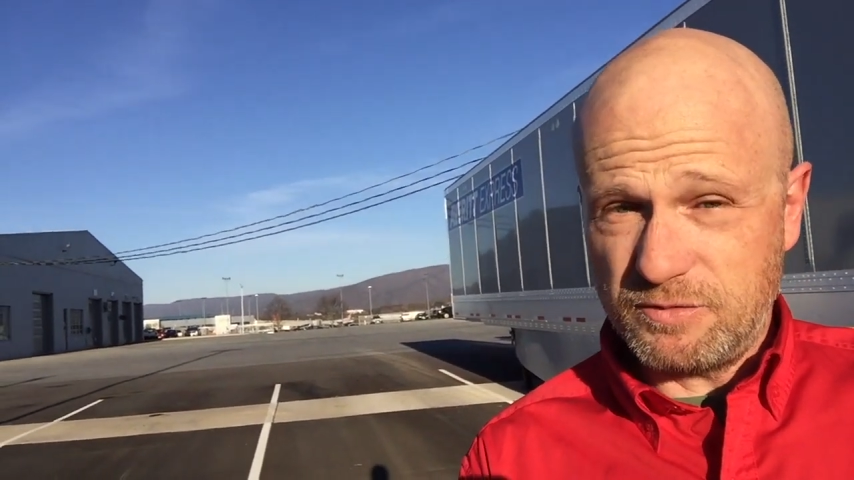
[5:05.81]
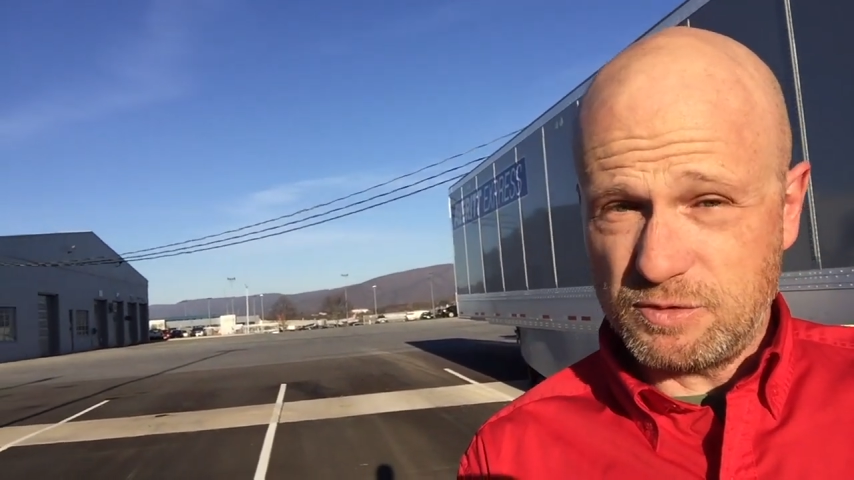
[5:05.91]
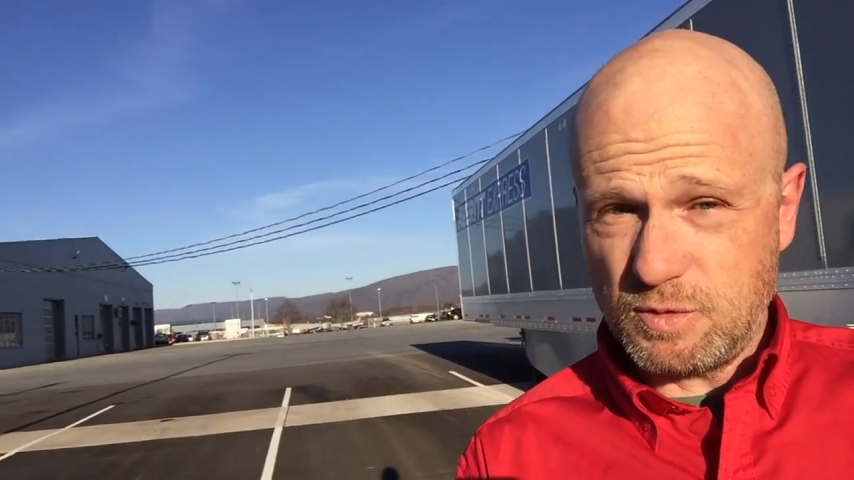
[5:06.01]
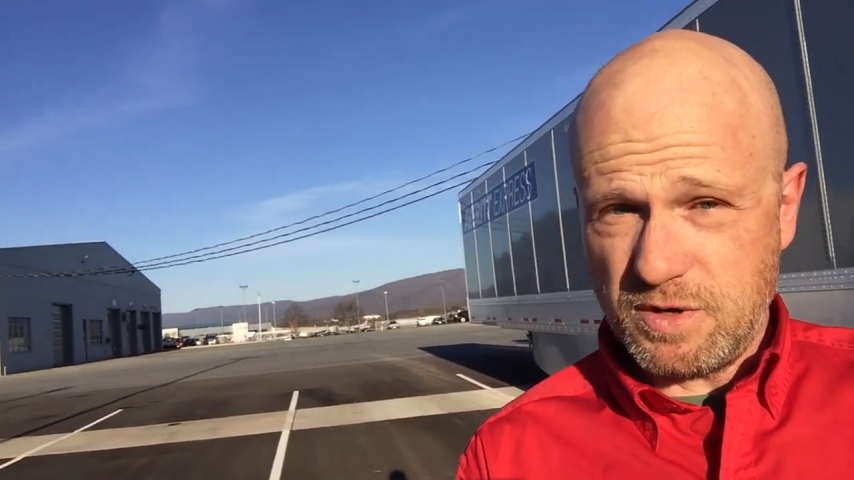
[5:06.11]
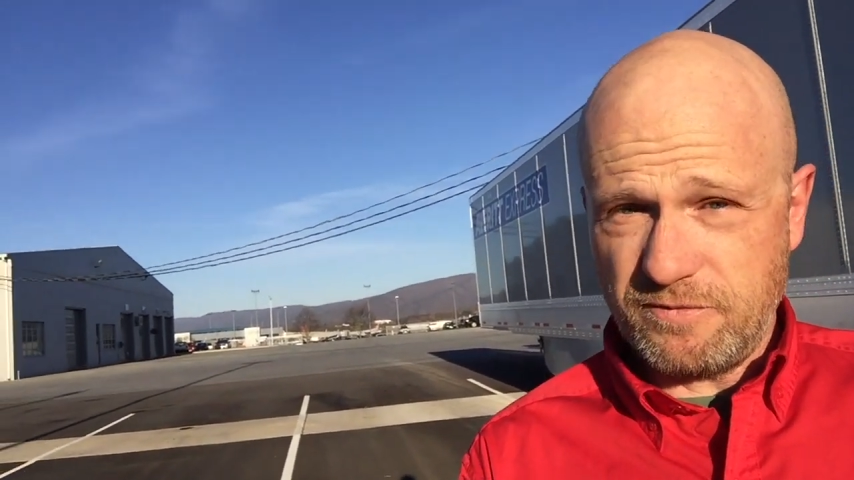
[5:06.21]
for
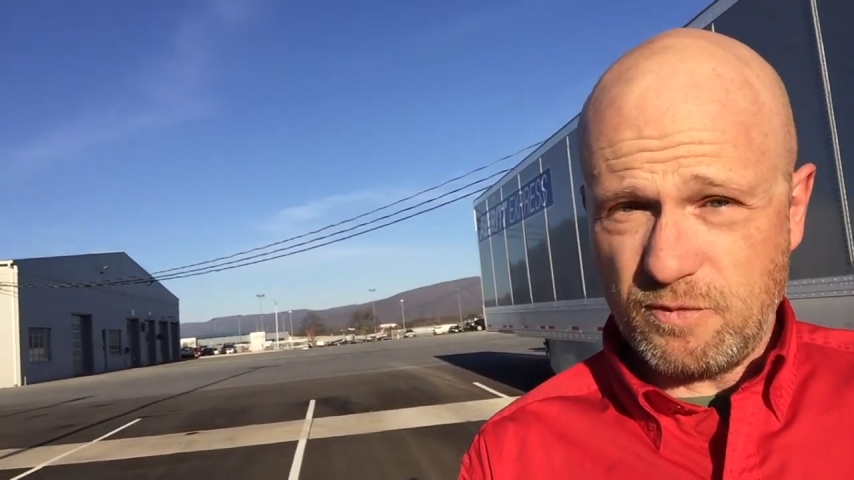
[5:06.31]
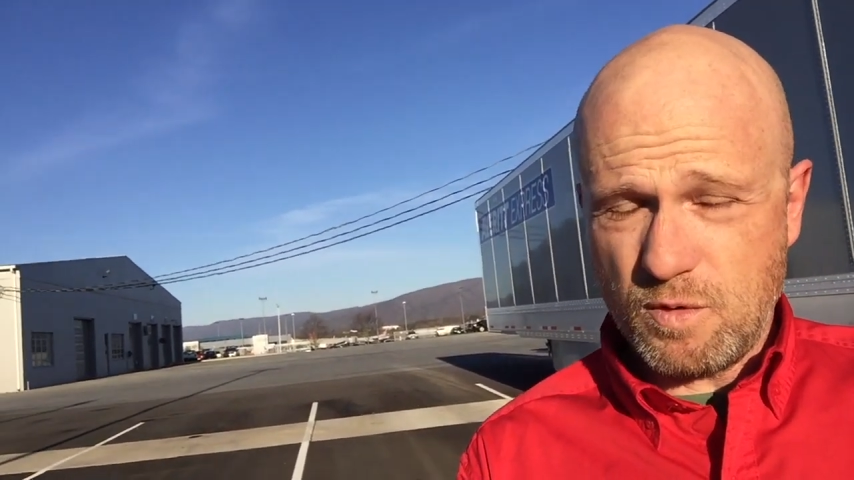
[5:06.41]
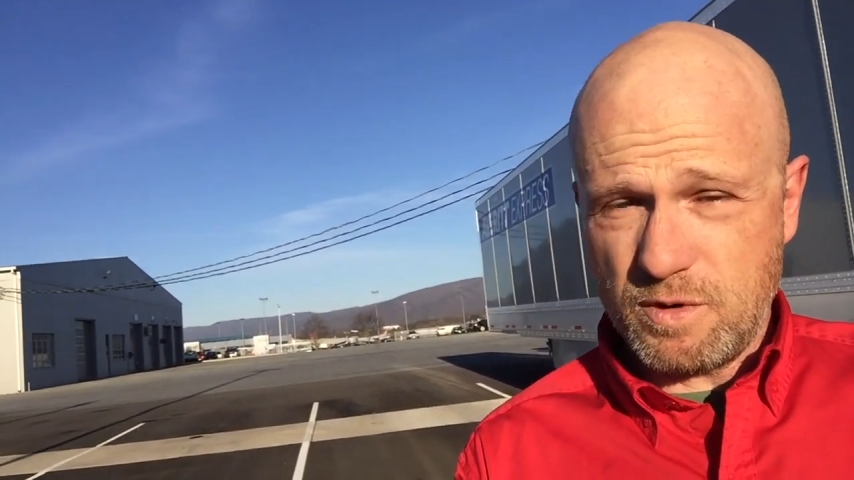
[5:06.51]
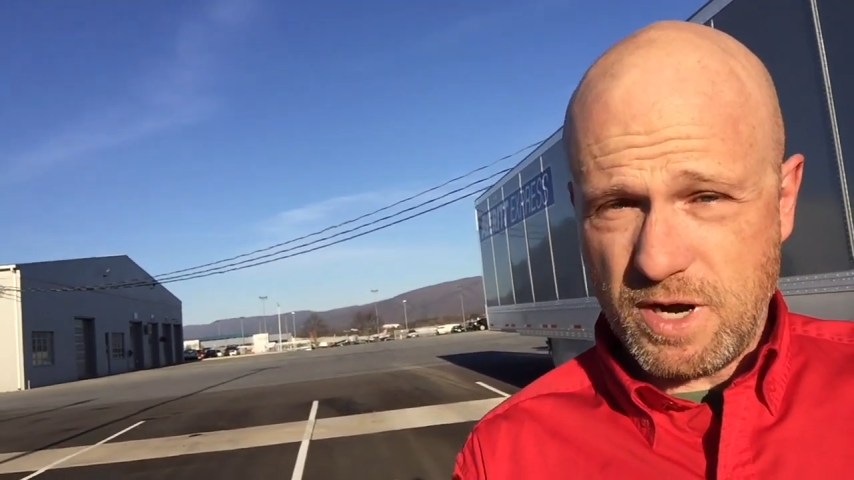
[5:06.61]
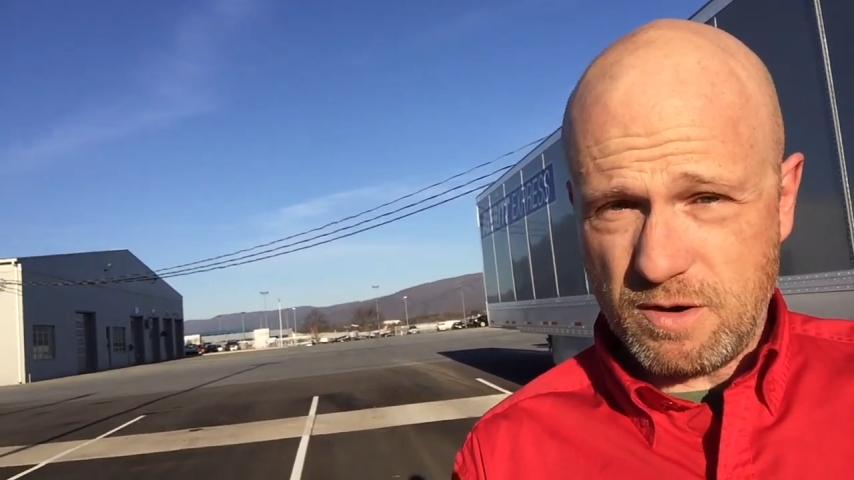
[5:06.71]

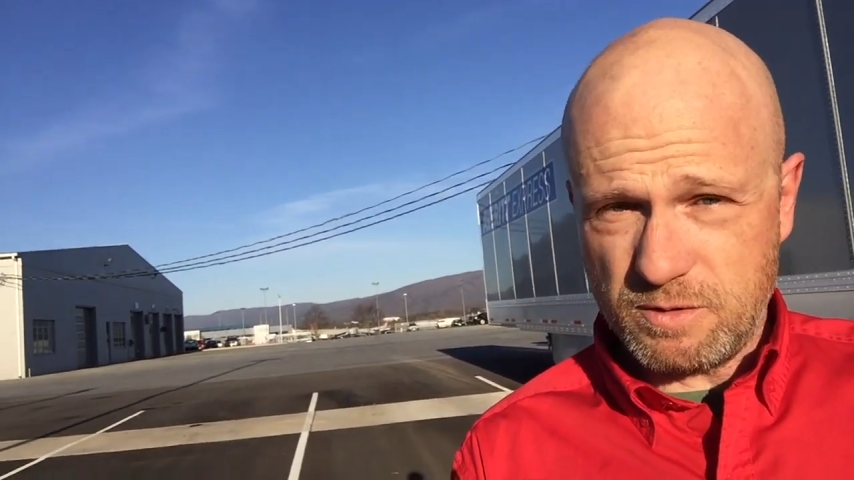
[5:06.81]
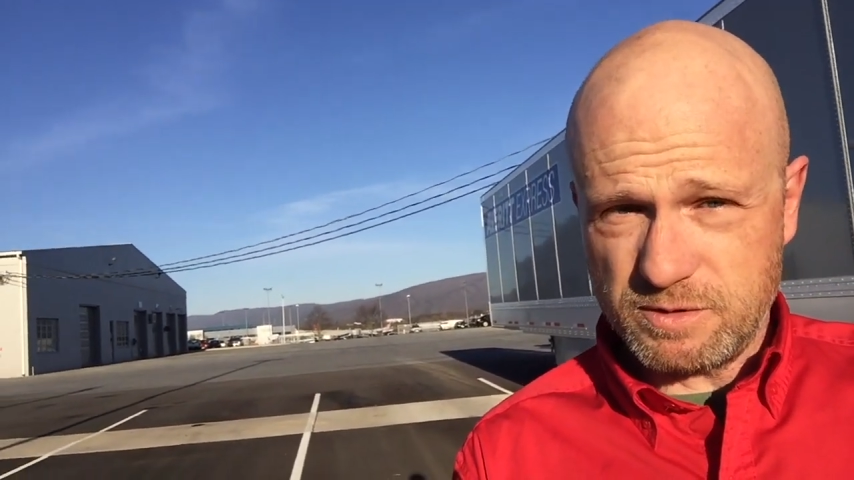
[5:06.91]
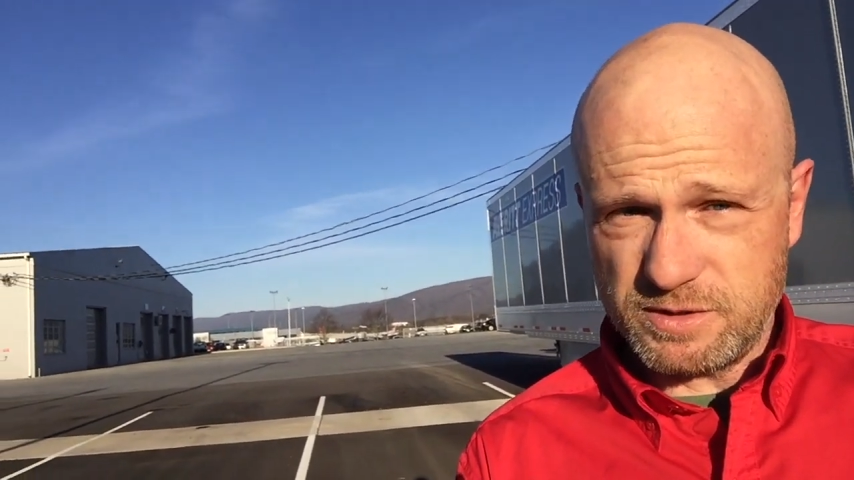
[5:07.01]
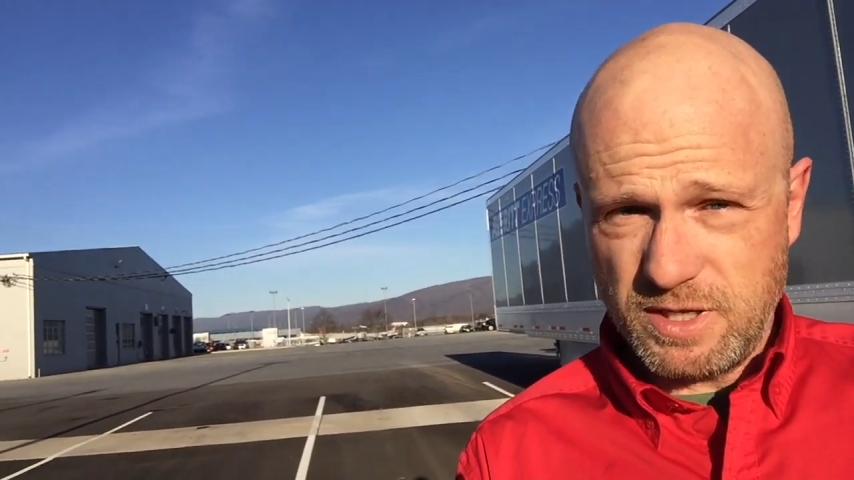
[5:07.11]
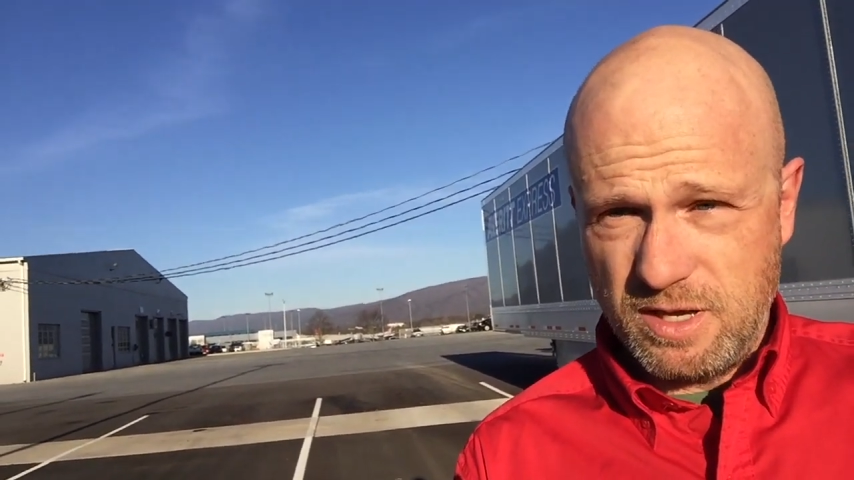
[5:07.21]
24
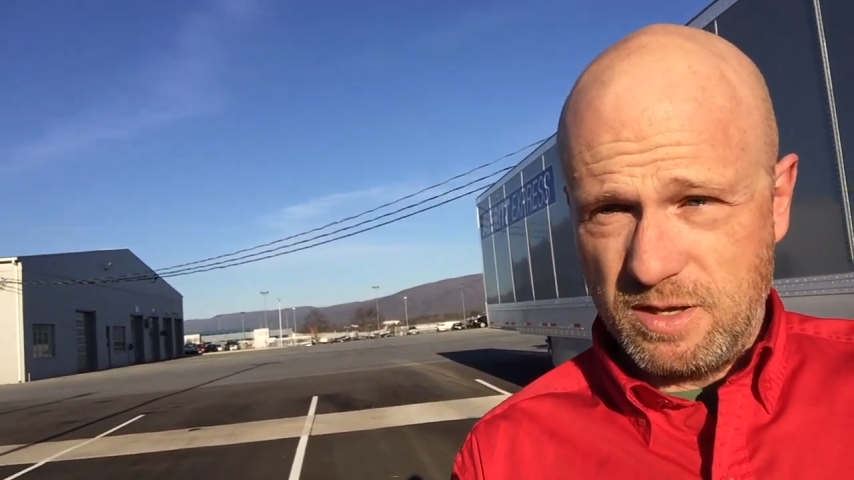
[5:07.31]
hours